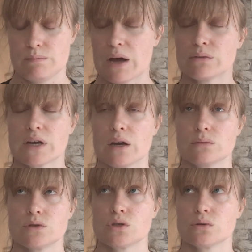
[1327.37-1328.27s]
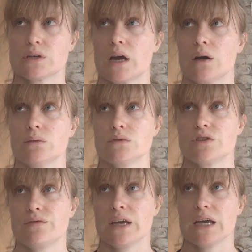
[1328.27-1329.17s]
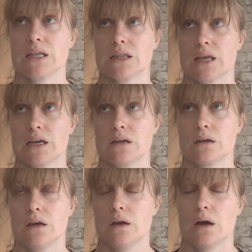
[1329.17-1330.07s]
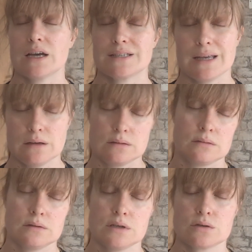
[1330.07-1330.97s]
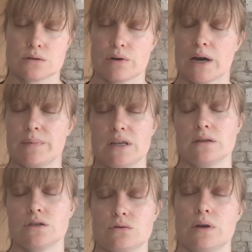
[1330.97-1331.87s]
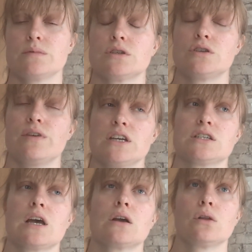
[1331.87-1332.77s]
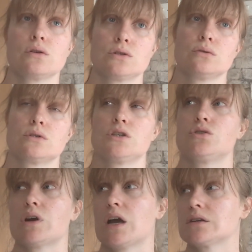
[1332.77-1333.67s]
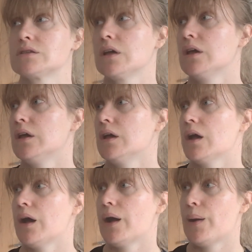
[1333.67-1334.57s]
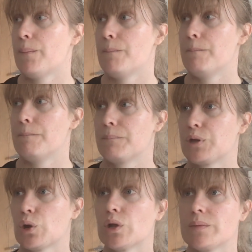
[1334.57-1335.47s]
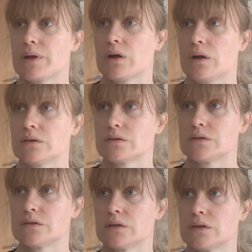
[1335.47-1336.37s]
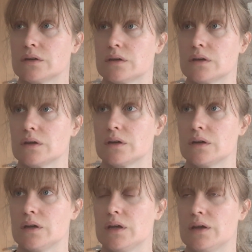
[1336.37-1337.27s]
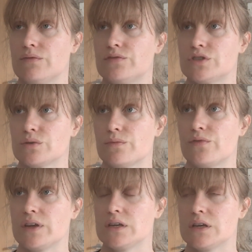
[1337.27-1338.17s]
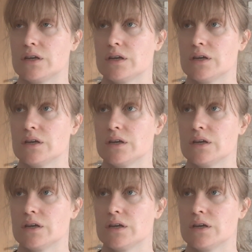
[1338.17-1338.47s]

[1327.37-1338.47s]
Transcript: meltdown, shutdown, severe, like, as they describe it in the descriptor, severe psychological distress, purely because if something